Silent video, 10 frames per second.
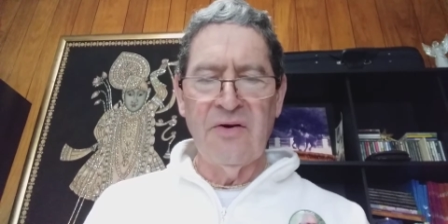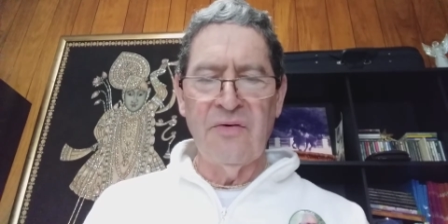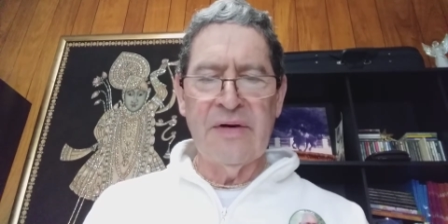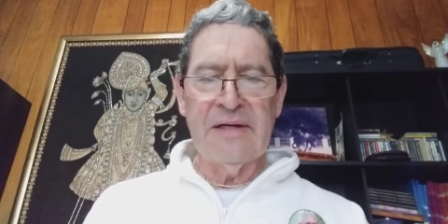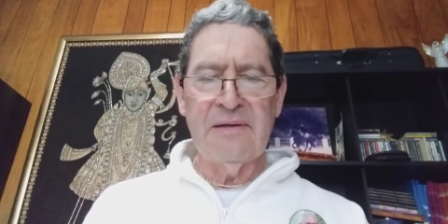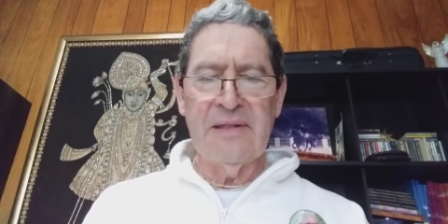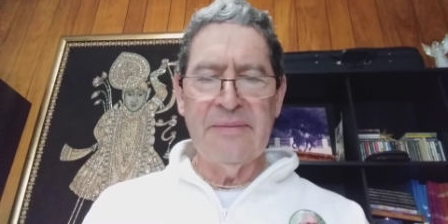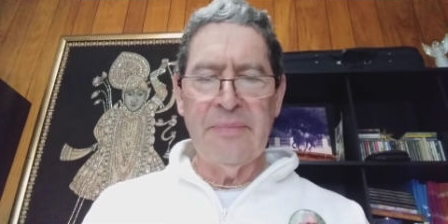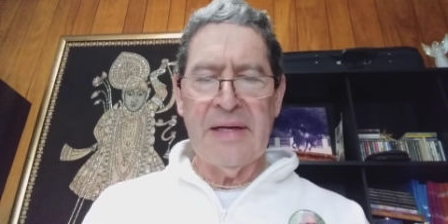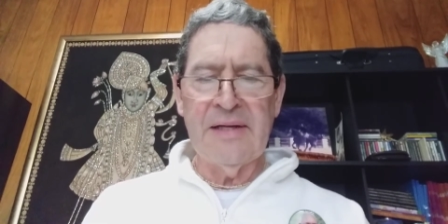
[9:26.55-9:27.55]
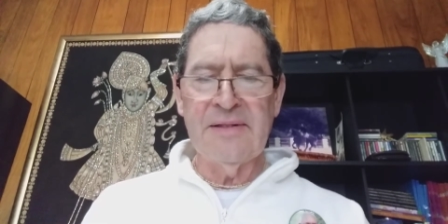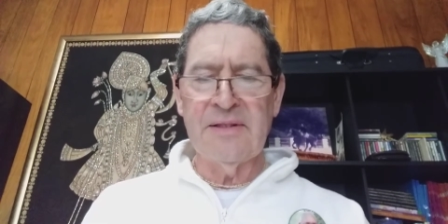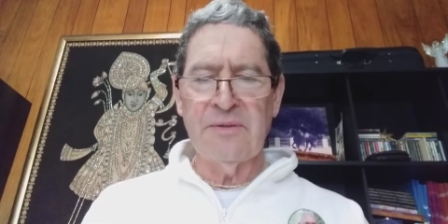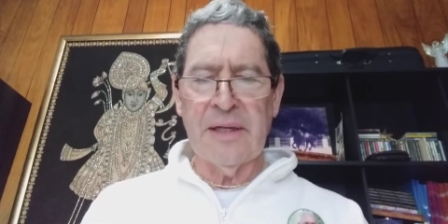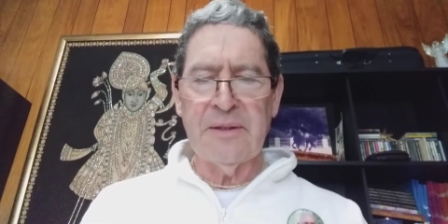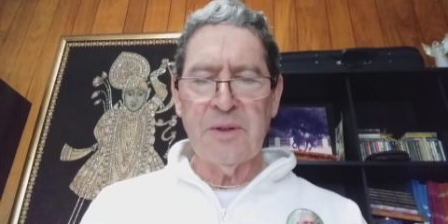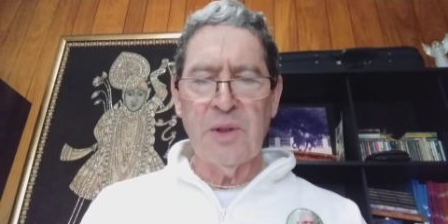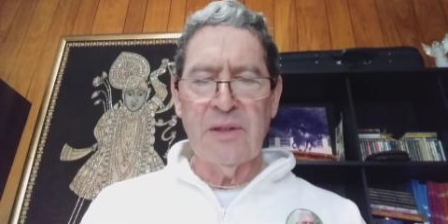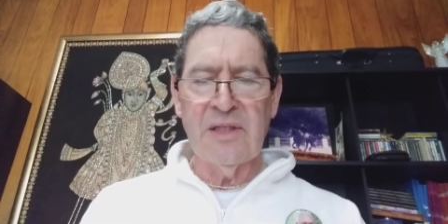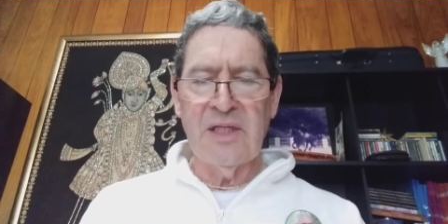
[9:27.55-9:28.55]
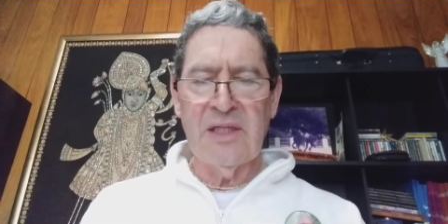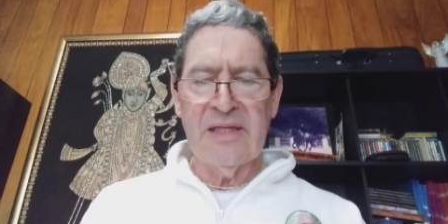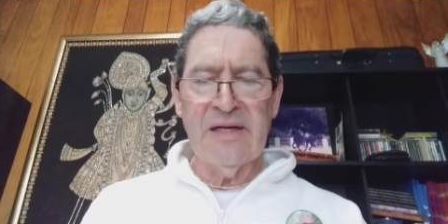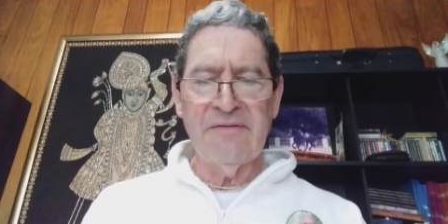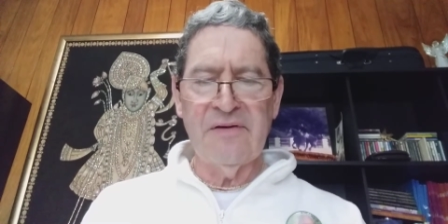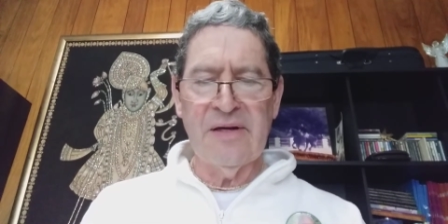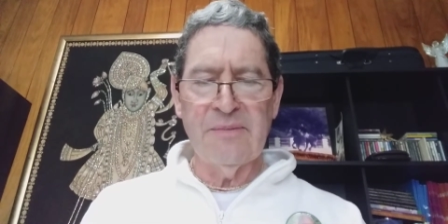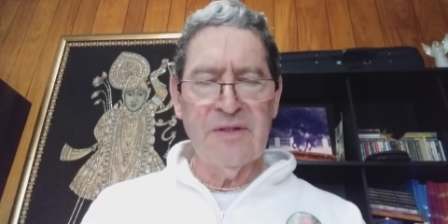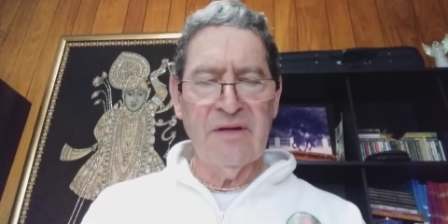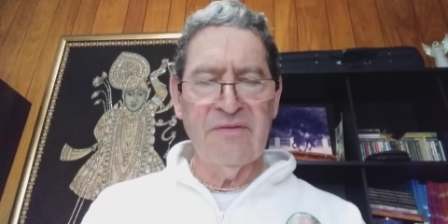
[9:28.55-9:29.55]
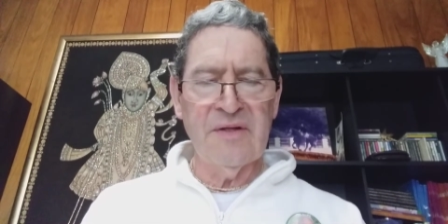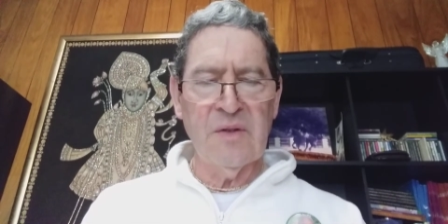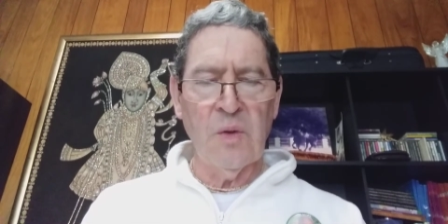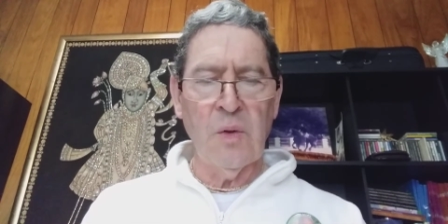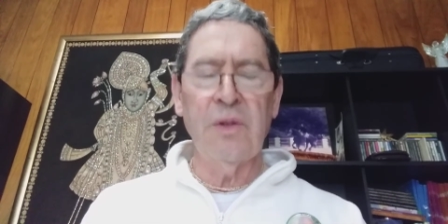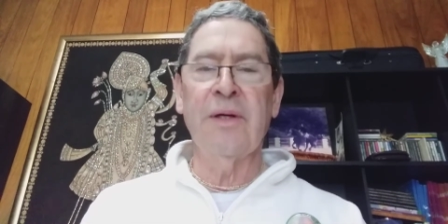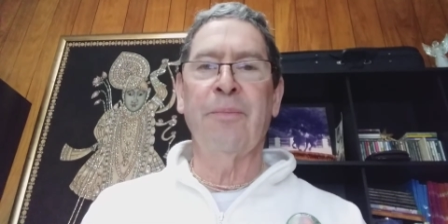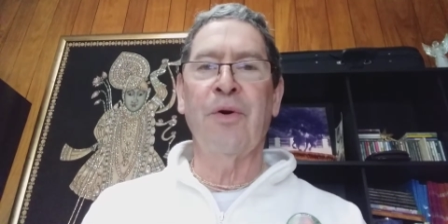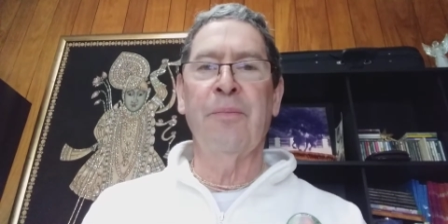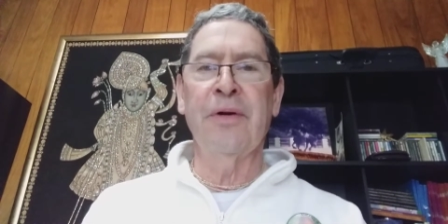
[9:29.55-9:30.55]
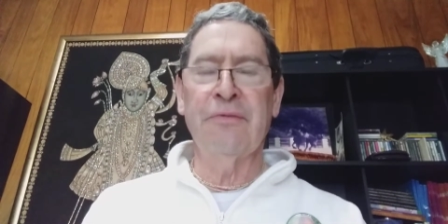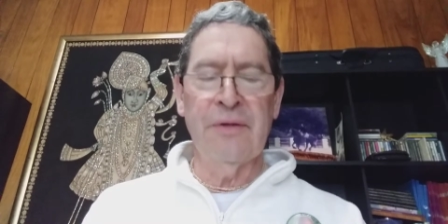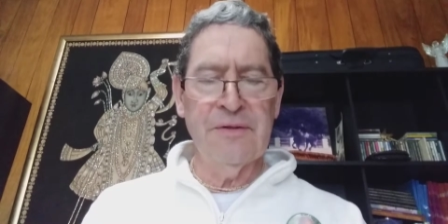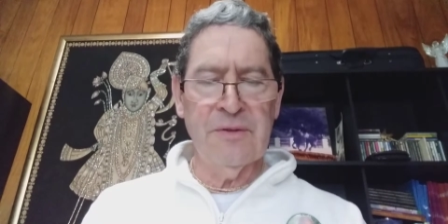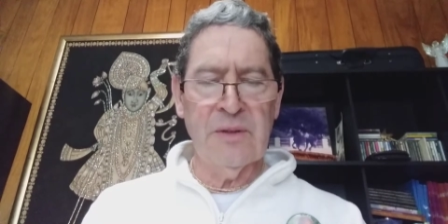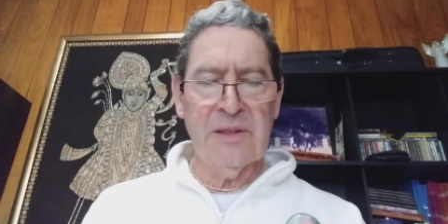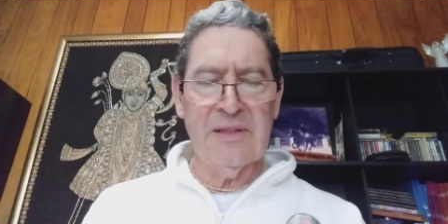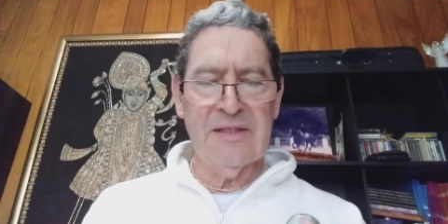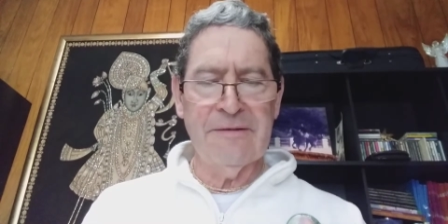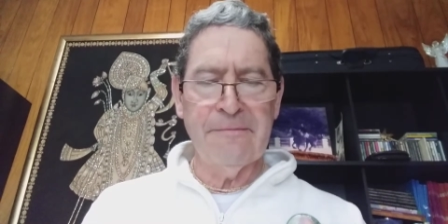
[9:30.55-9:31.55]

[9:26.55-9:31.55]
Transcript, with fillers: regularly bathes in Radhakund, carefully observing all the appropriate rituals.